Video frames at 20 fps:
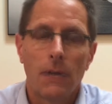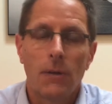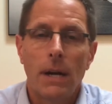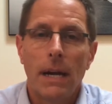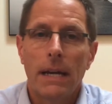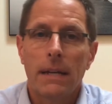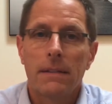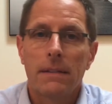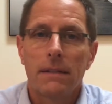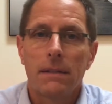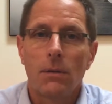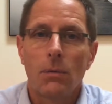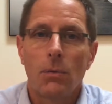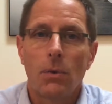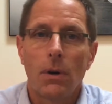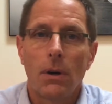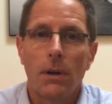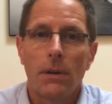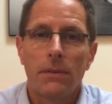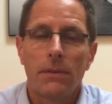cracks in the
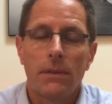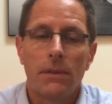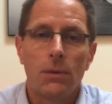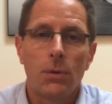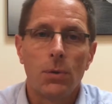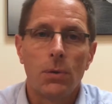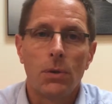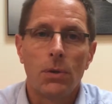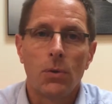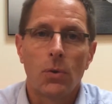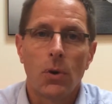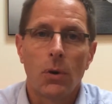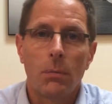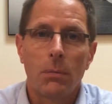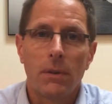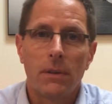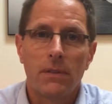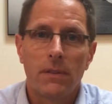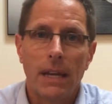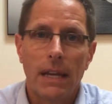walls due to
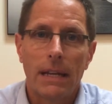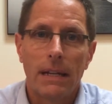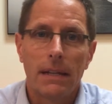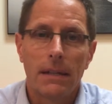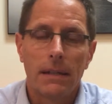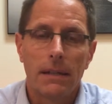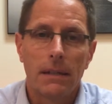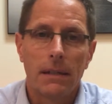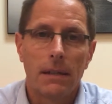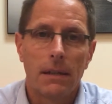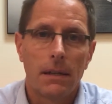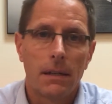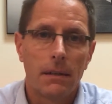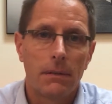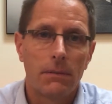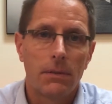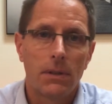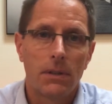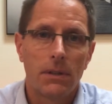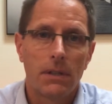normal settling
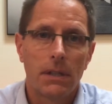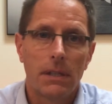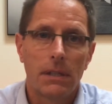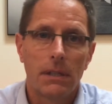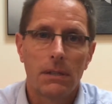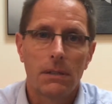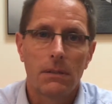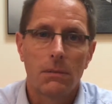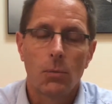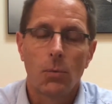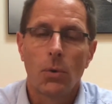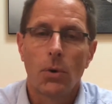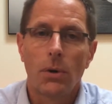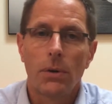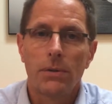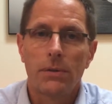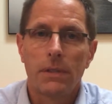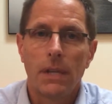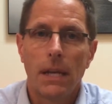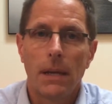versus
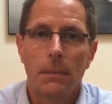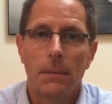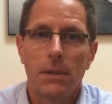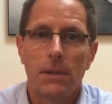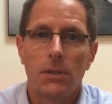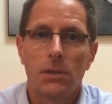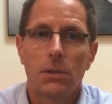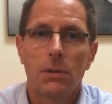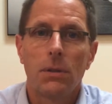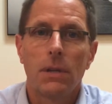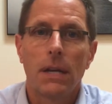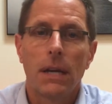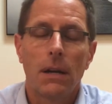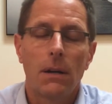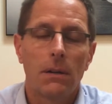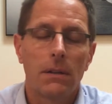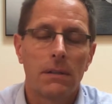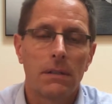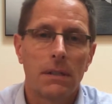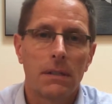walls damaged due to
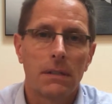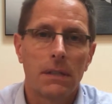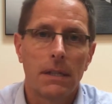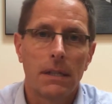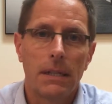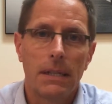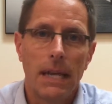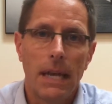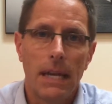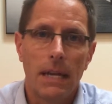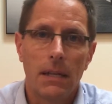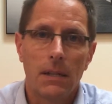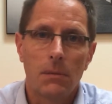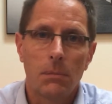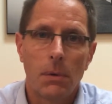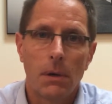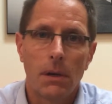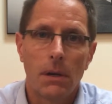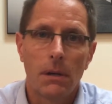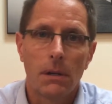carelessness on the
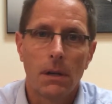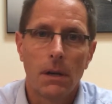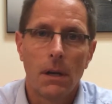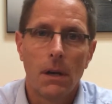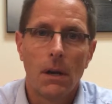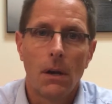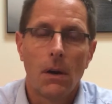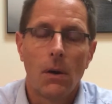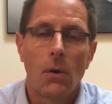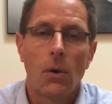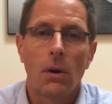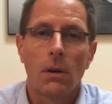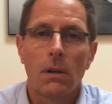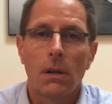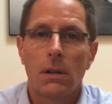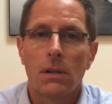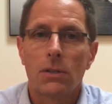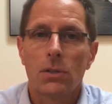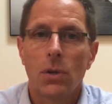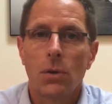tenant's part, or
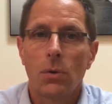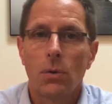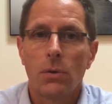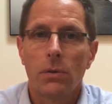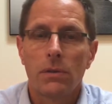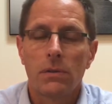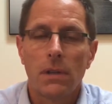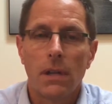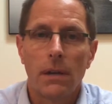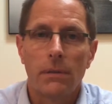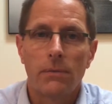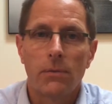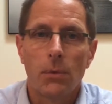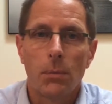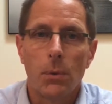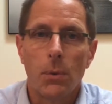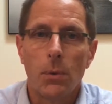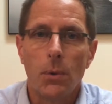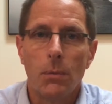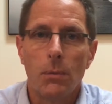large holes left
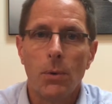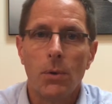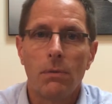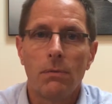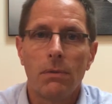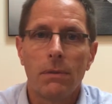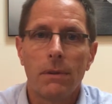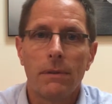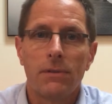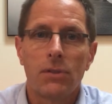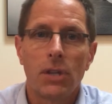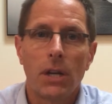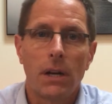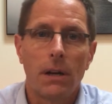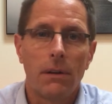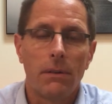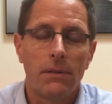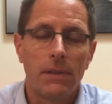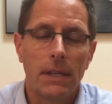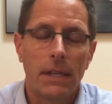from the removal of
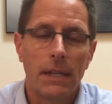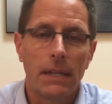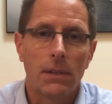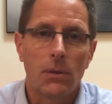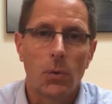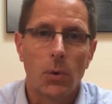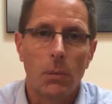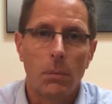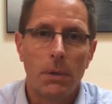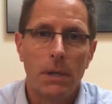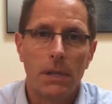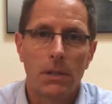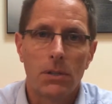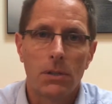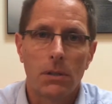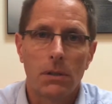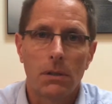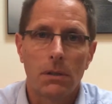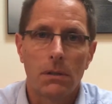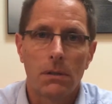shelves and/or
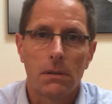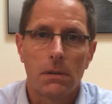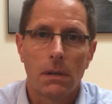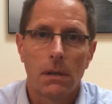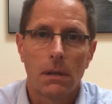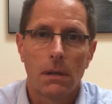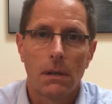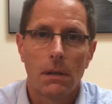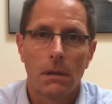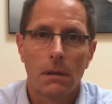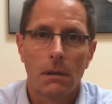pictures,